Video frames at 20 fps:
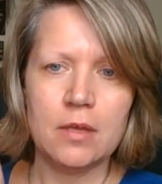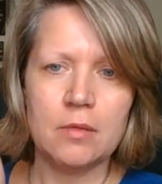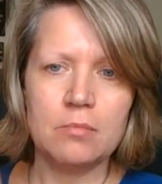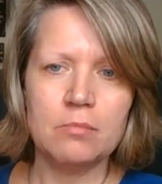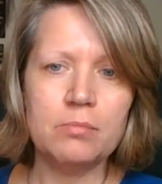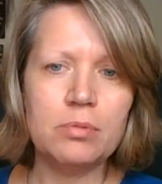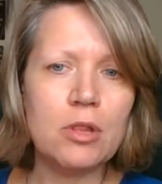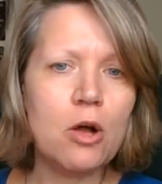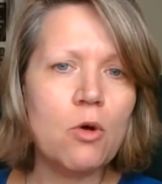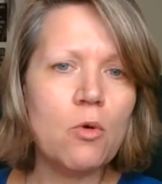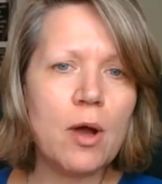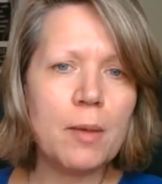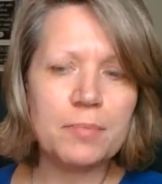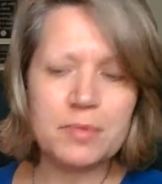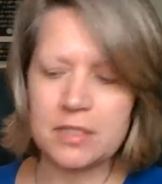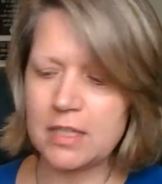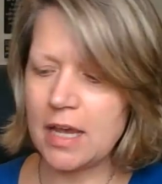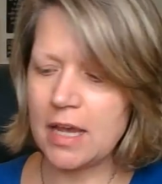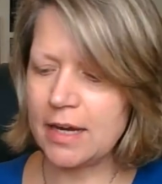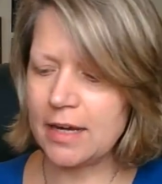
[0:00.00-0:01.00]
blow up
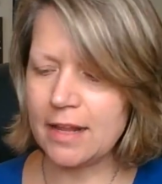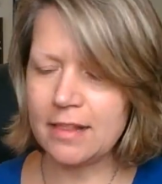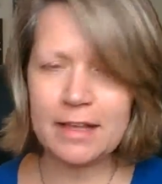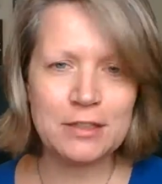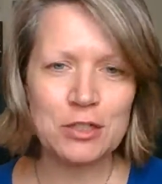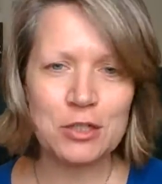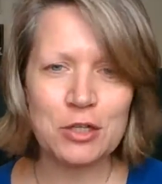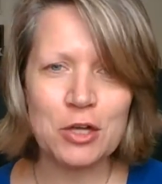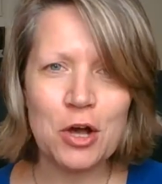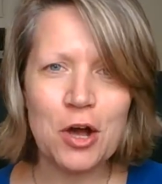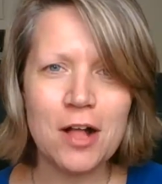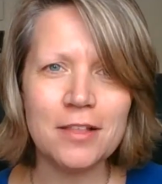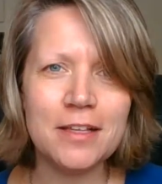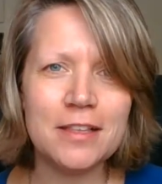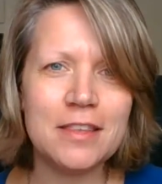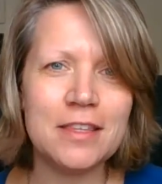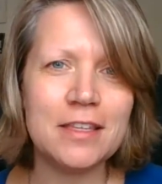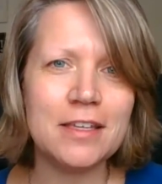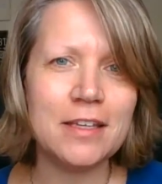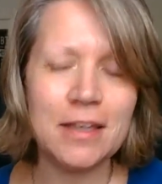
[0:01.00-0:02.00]
side, I like to call
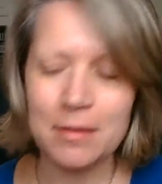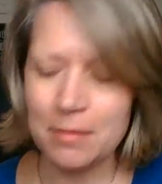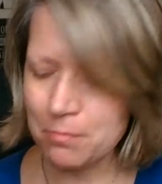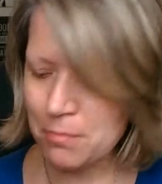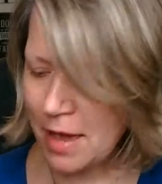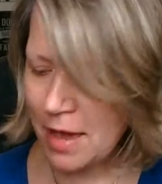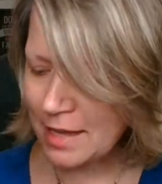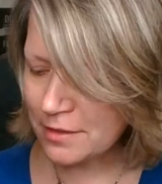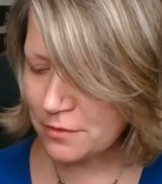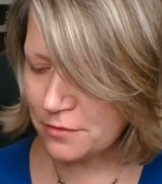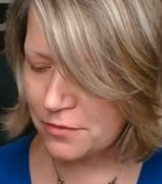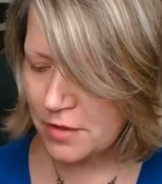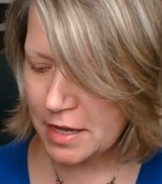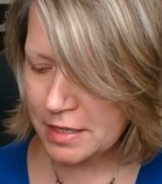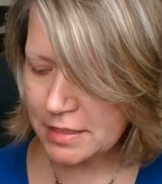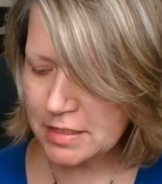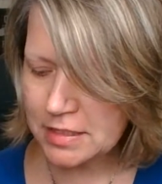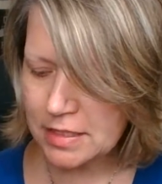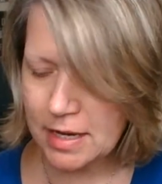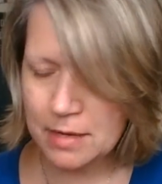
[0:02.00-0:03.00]
it, the
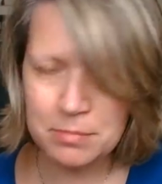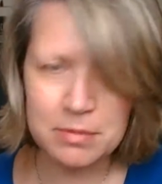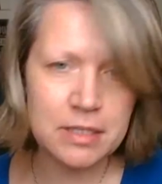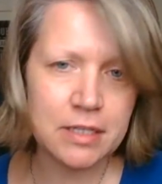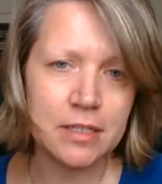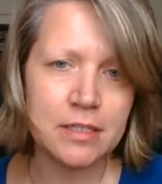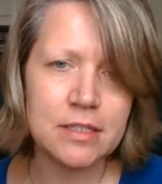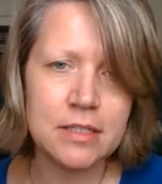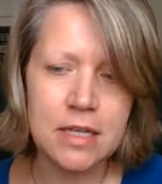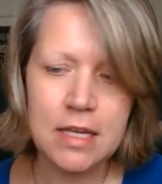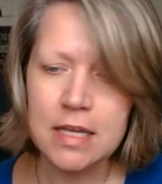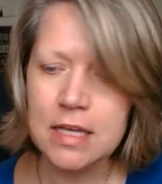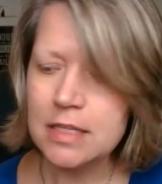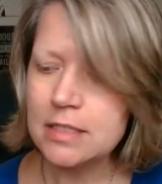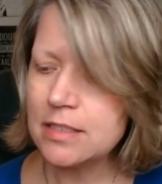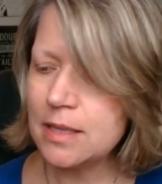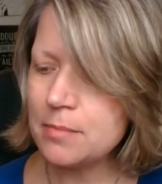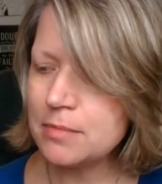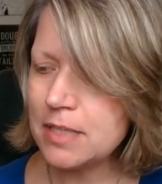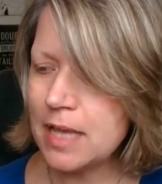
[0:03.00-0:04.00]
magnified side, because
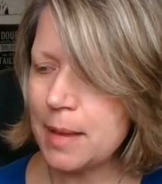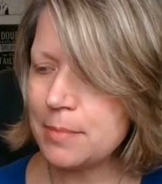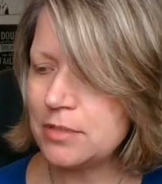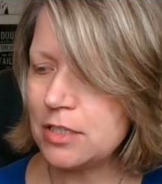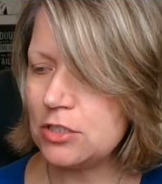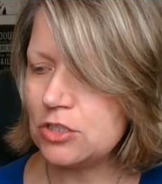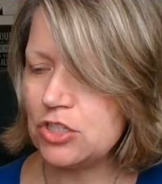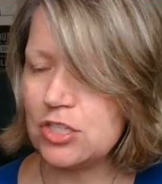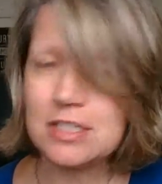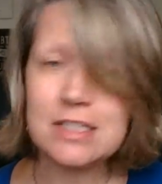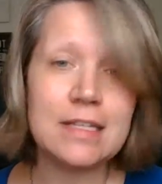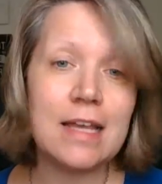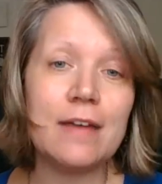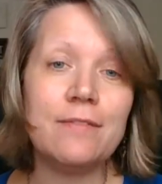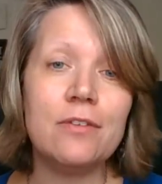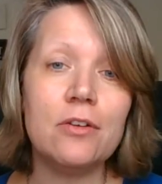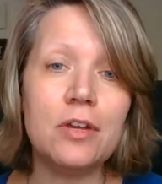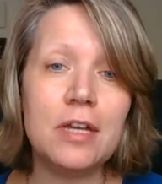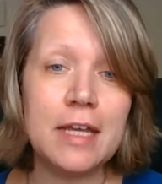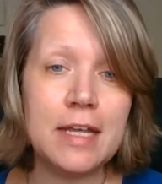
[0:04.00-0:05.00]
sometimes it's just not
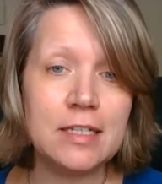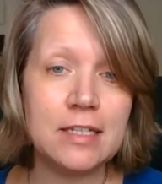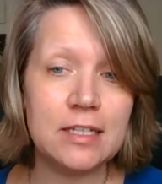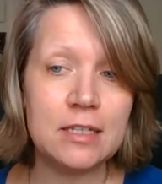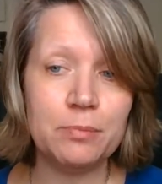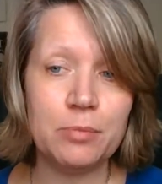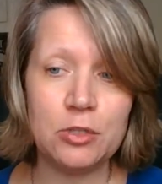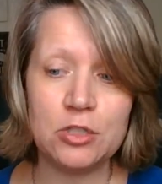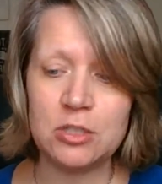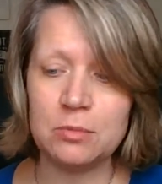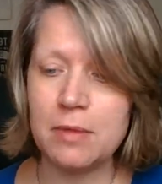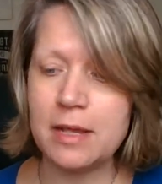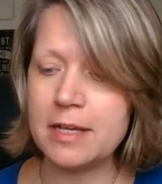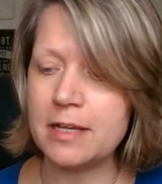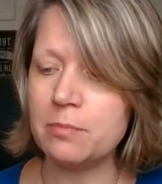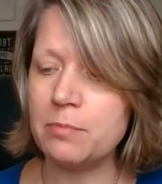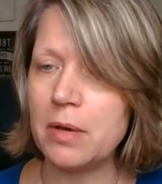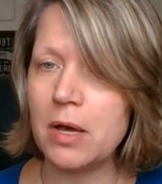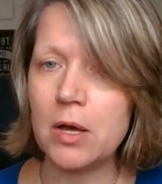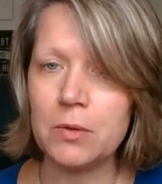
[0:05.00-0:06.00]
very easy to put your
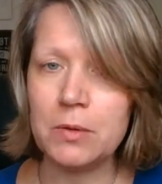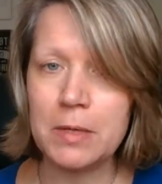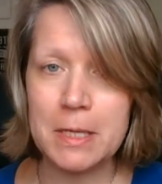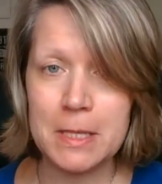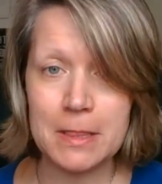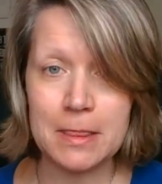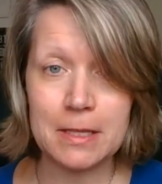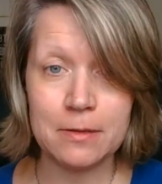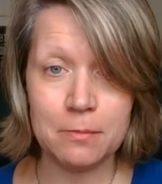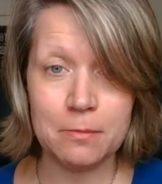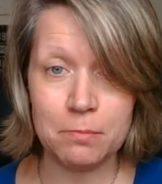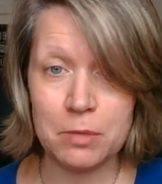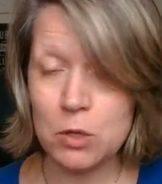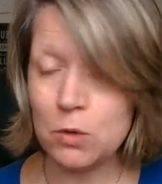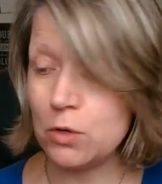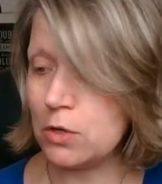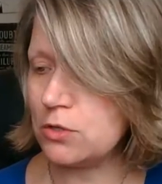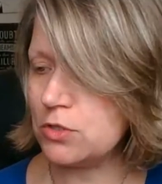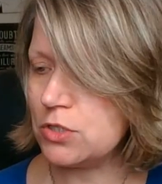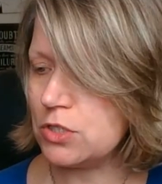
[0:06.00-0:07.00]
makeup on in the
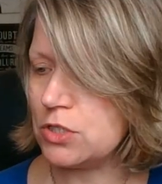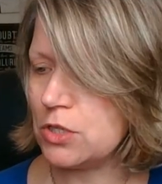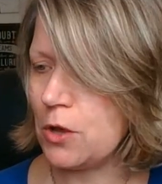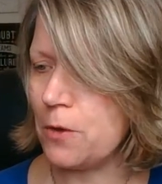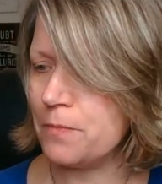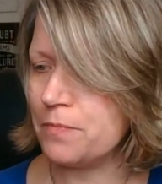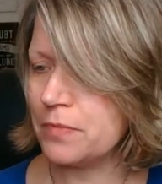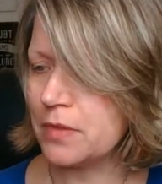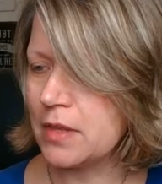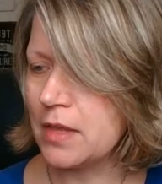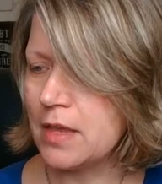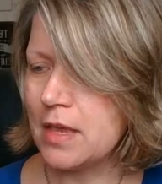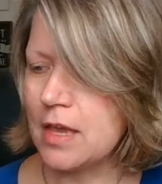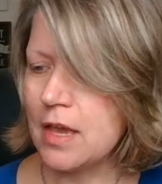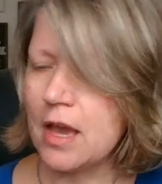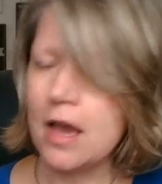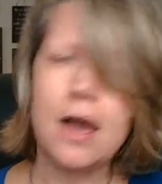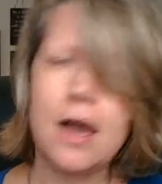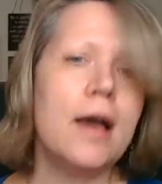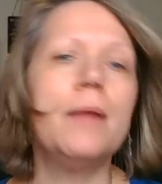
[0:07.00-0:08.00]
computer. So
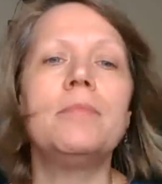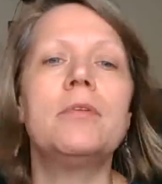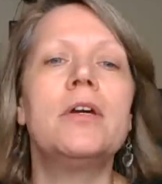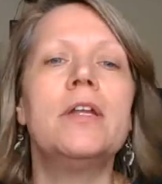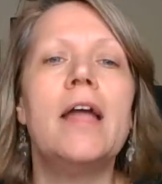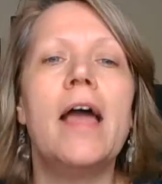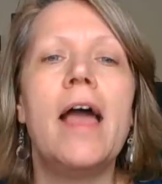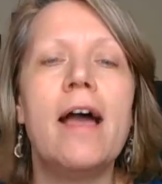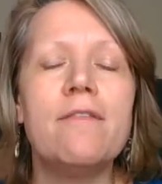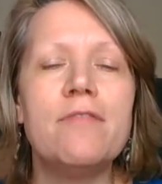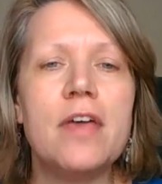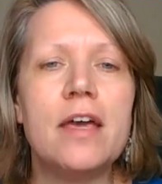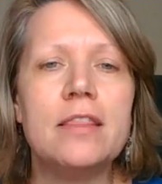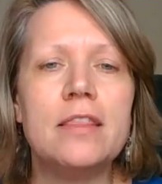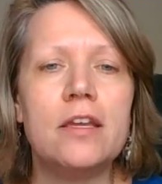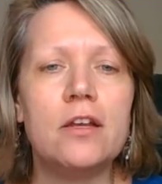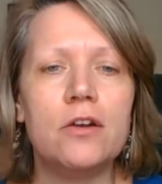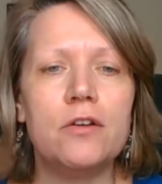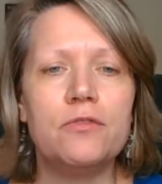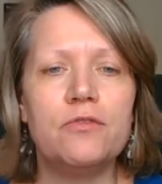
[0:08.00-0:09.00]
I'm going to have that
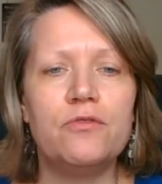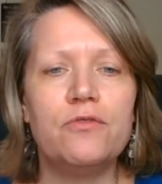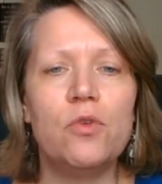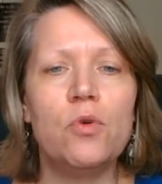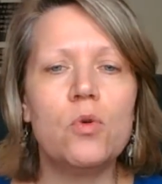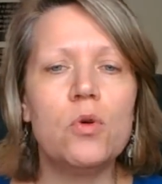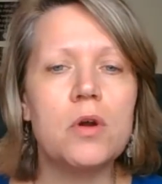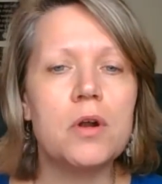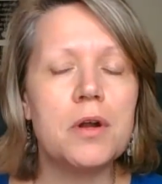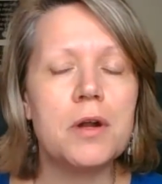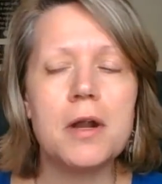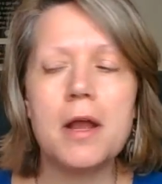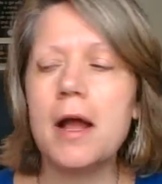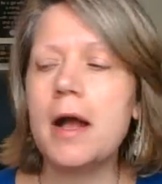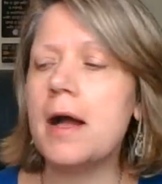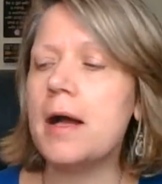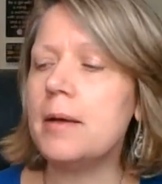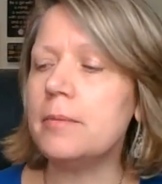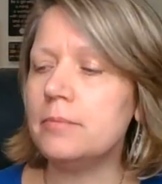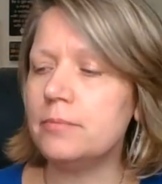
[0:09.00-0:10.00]
there for
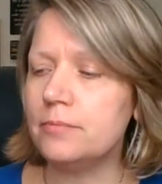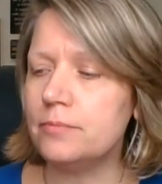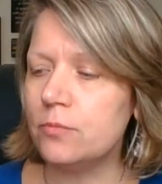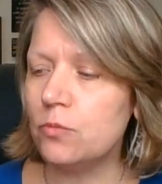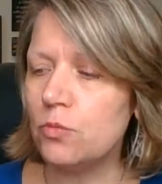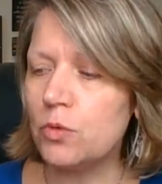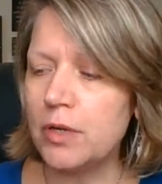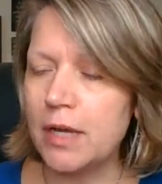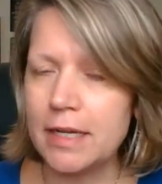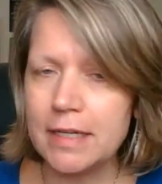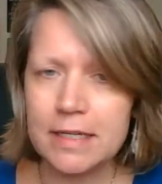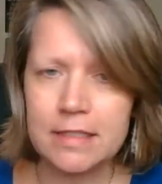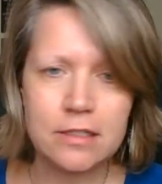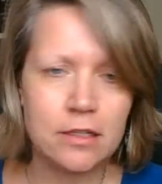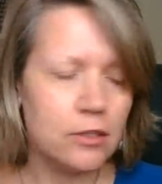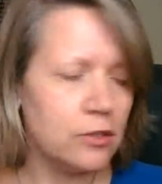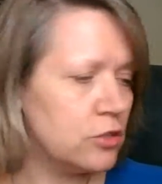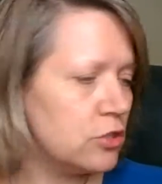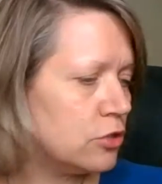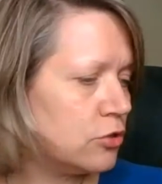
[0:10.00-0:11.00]
when I need
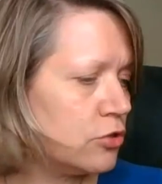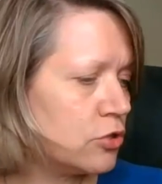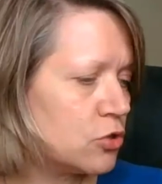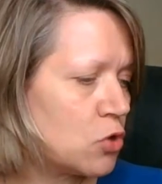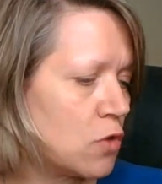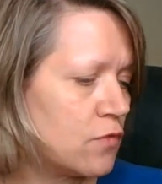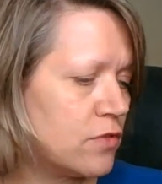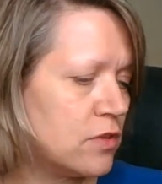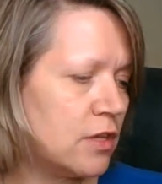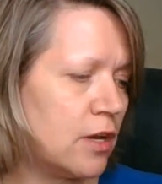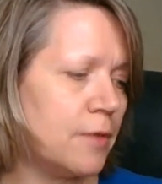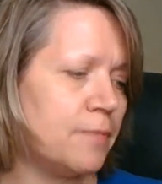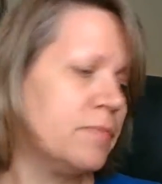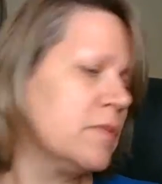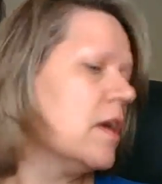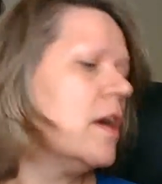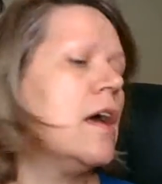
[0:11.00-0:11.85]
to look over there.